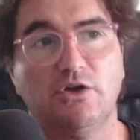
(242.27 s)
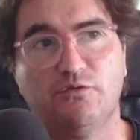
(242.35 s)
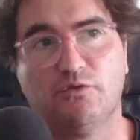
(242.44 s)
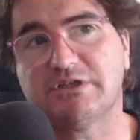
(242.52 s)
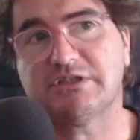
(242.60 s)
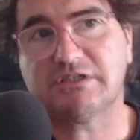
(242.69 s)

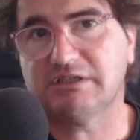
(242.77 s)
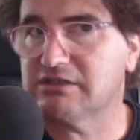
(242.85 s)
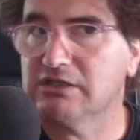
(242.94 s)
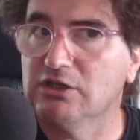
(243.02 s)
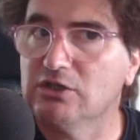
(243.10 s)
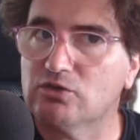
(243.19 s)
For
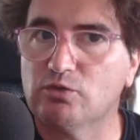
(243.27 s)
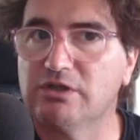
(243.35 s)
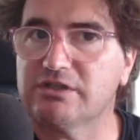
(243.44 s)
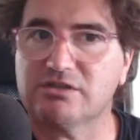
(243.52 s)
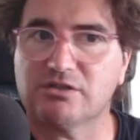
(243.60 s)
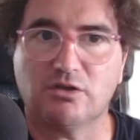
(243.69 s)
instance, 2
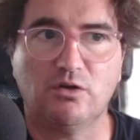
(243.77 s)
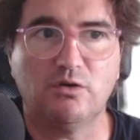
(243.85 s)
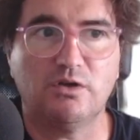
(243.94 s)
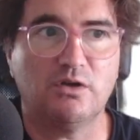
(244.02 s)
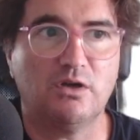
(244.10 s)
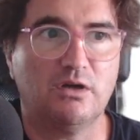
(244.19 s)
years
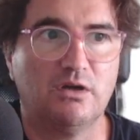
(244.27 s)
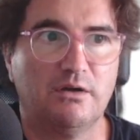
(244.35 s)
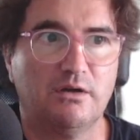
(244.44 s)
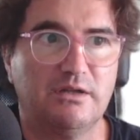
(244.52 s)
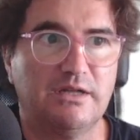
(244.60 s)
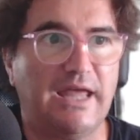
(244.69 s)
ago,
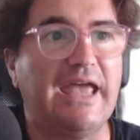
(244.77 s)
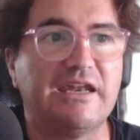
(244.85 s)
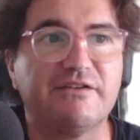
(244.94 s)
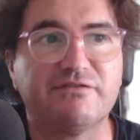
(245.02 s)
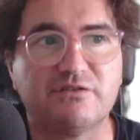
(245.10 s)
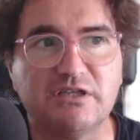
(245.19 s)

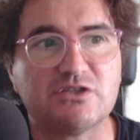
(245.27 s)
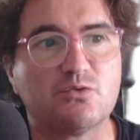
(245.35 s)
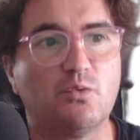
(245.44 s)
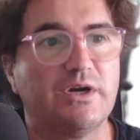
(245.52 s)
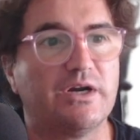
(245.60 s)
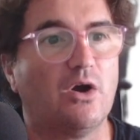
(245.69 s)
NFTs
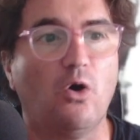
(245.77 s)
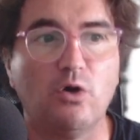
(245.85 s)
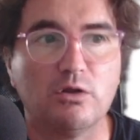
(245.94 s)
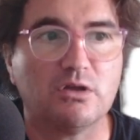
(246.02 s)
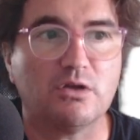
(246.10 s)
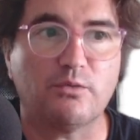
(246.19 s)
were
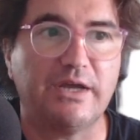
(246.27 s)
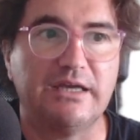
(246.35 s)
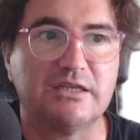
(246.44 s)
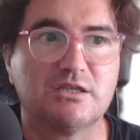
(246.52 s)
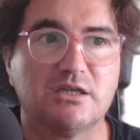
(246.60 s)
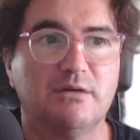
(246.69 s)
all the
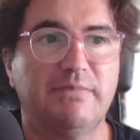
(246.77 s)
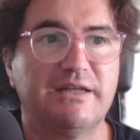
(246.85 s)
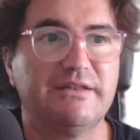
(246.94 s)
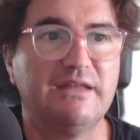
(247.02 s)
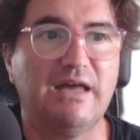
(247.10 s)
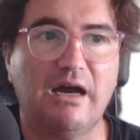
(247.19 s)
rage, but
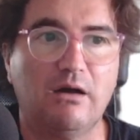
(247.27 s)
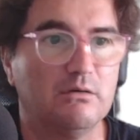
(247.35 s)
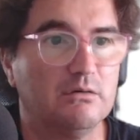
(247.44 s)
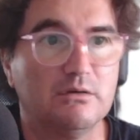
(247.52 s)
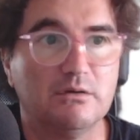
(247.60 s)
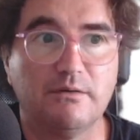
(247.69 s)
now
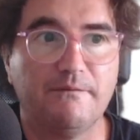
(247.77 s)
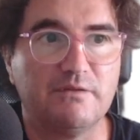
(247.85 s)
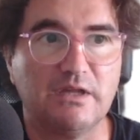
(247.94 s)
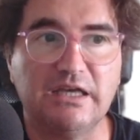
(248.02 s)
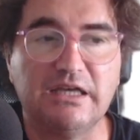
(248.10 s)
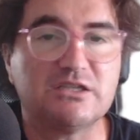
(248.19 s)

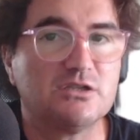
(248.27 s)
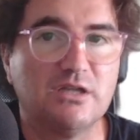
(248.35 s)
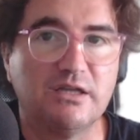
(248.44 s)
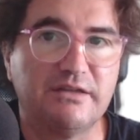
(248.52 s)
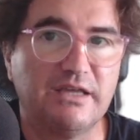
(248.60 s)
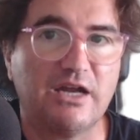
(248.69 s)

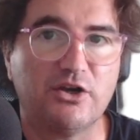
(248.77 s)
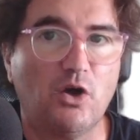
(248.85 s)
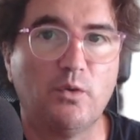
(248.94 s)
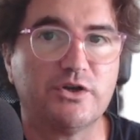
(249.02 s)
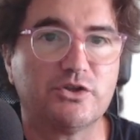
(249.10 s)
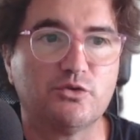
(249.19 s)
they are
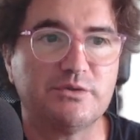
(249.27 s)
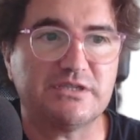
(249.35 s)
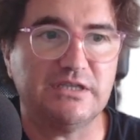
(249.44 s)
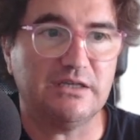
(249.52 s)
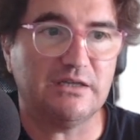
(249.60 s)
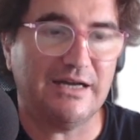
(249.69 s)
nowhere to be
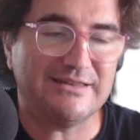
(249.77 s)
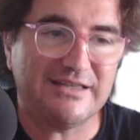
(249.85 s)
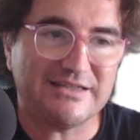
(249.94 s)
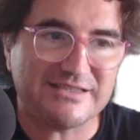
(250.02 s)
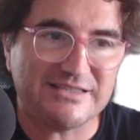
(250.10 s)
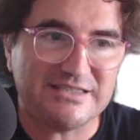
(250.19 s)
seen, and
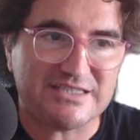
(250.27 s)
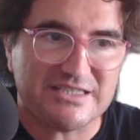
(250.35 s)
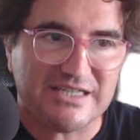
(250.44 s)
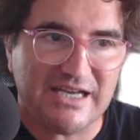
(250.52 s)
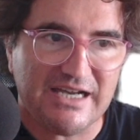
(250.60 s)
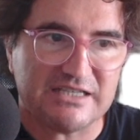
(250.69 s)
there's this
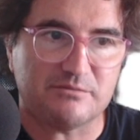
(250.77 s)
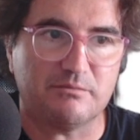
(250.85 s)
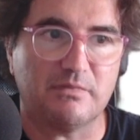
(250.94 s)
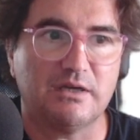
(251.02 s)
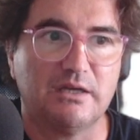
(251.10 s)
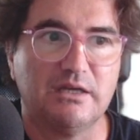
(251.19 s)

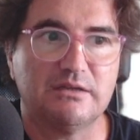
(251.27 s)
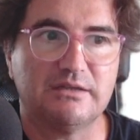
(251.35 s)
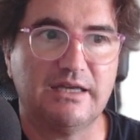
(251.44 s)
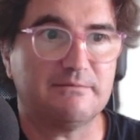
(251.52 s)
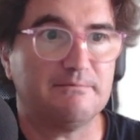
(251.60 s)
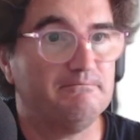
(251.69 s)
chasm
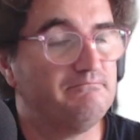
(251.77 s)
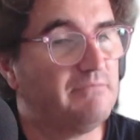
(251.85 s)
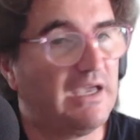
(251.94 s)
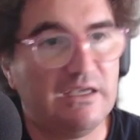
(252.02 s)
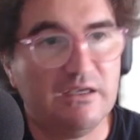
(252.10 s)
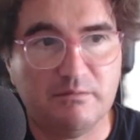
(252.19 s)
that
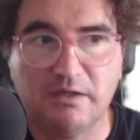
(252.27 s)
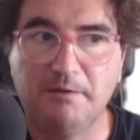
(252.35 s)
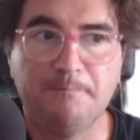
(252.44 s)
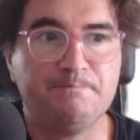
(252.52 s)
maybe